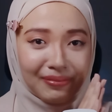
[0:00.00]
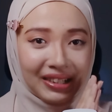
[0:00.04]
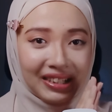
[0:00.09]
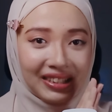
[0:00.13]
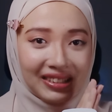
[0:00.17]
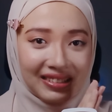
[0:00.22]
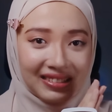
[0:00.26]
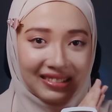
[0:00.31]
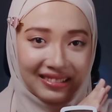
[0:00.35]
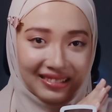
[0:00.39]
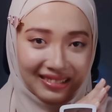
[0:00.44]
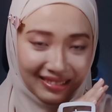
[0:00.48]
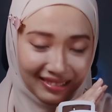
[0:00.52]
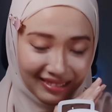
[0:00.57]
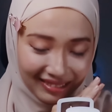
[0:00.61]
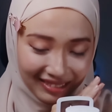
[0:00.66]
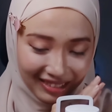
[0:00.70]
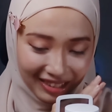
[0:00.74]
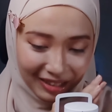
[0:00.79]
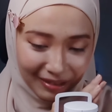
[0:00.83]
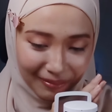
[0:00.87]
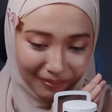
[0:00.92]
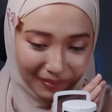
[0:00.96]
Oh my
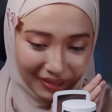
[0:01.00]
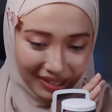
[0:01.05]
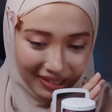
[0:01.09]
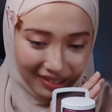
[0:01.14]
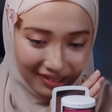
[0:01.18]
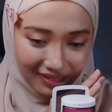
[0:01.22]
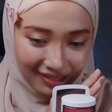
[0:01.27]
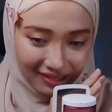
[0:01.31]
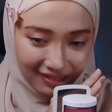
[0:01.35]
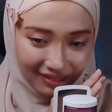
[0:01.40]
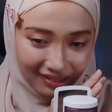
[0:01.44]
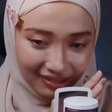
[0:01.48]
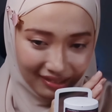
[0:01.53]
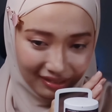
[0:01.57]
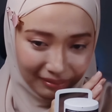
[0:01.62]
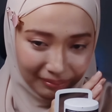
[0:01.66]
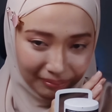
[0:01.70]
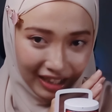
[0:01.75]
god, Himmel.